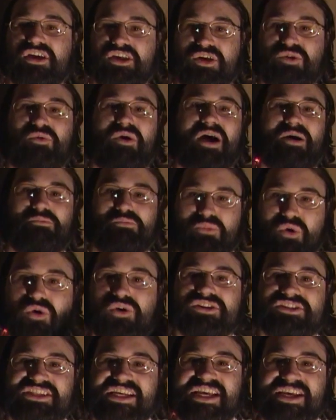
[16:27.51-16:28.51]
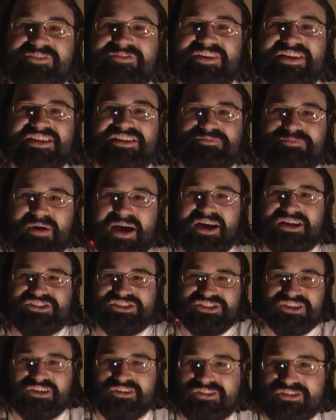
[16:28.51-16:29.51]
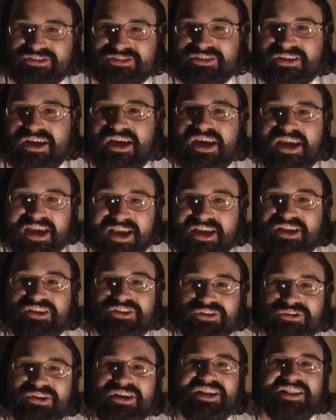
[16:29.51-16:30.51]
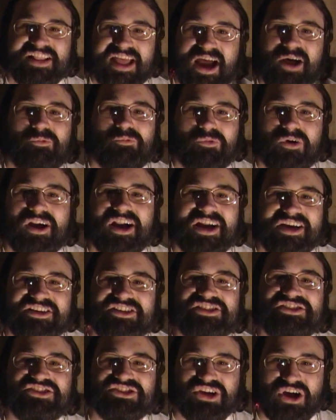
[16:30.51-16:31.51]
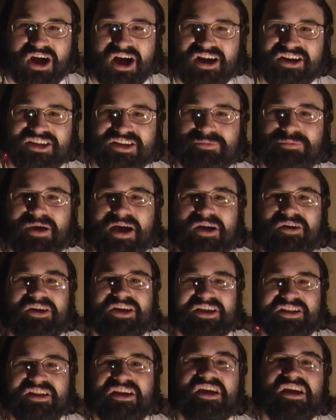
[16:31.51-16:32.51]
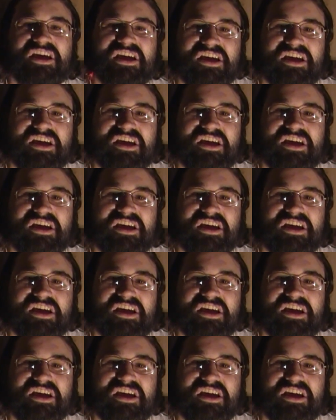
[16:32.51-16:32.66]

you want more TV specials, including that one I just talked about,